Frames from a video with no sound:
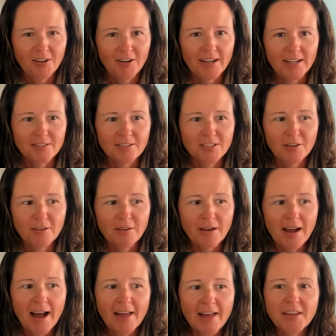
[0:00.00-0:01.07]
All right. So
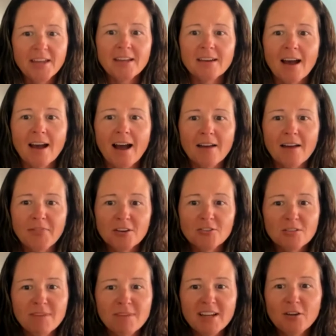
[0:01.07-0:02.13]
I think
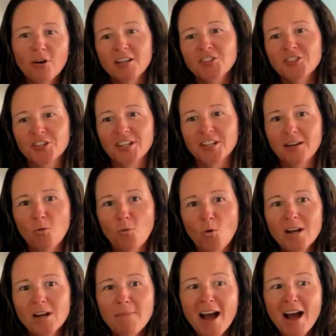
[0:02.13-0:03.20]
there's a big question.
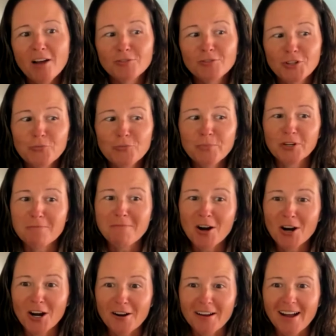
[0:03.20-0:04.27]
What about Duper,
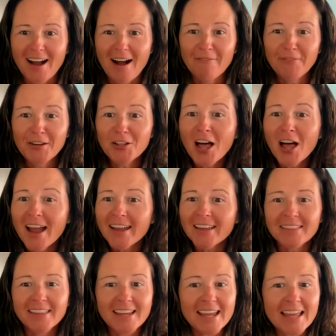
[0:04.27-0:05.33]
Mark? I feel
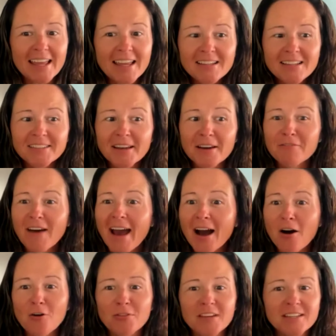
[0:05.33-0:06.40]
like the ease of
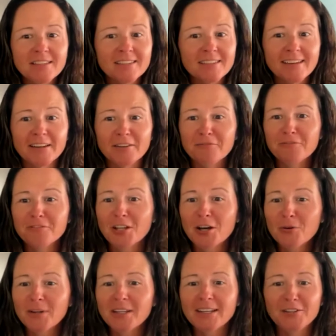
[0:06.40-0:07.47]
how this is going to
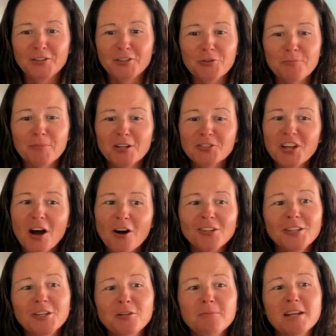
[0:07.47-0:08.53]
flow into Duper. Talk
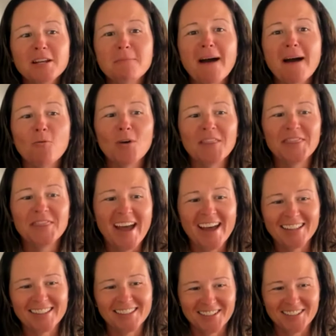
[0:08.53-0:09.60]
a little bit about what
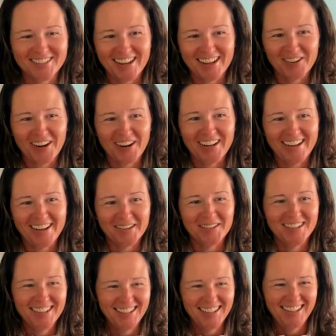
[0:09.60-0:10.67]
that looks like right
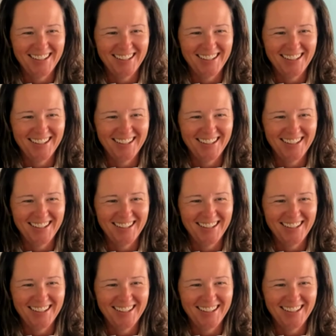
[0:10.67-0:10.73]
now.